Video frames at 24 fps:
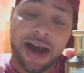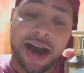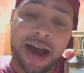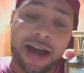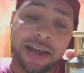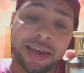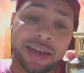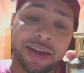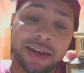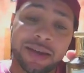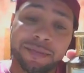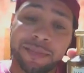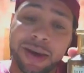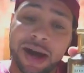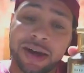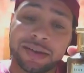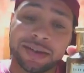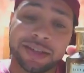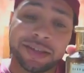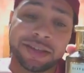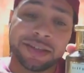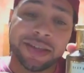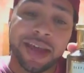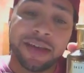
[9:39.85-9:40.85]
I get
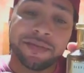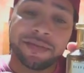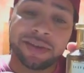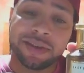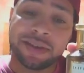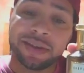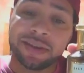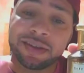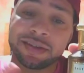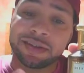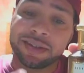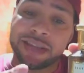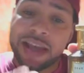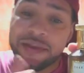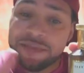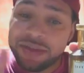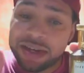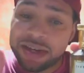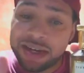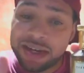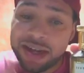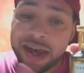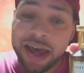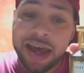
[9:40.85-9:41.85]
about seven,
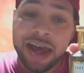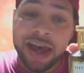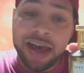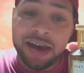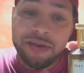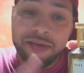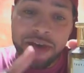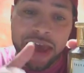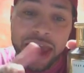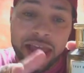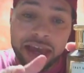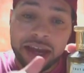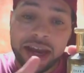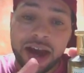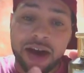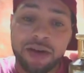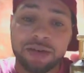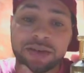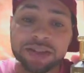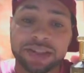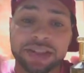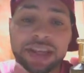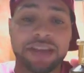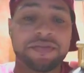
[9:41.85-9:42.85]
seven and a half, eight
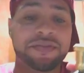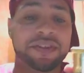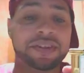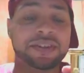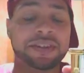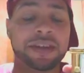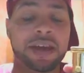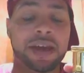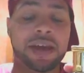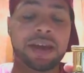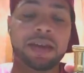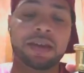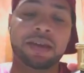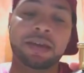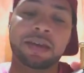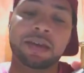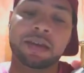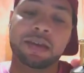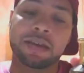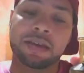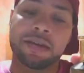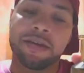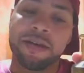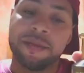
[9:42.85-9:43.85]
hours, give or take.
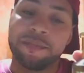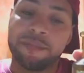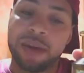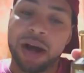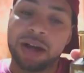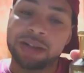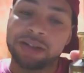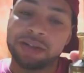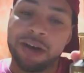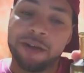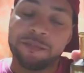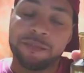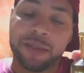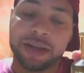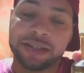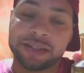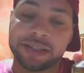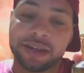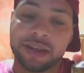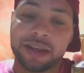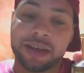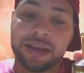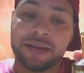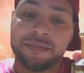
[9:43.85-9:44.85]
Bounce off my
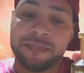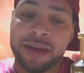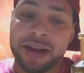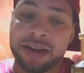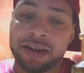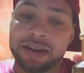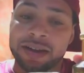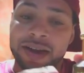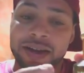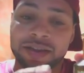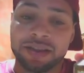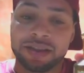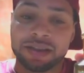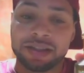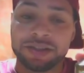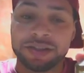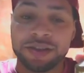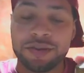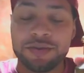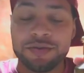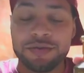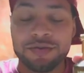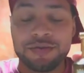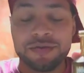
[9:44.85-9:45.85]
skin about another
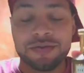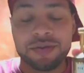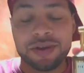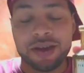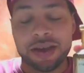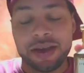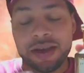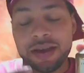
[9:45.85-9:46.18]
two.